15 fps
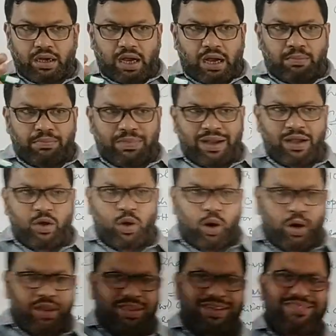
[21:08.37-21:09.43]
Among
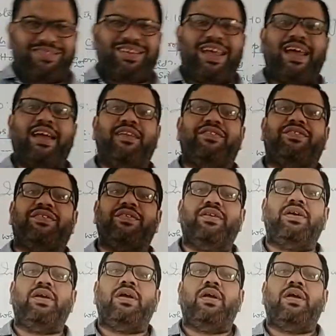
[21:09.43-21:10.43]
all the states,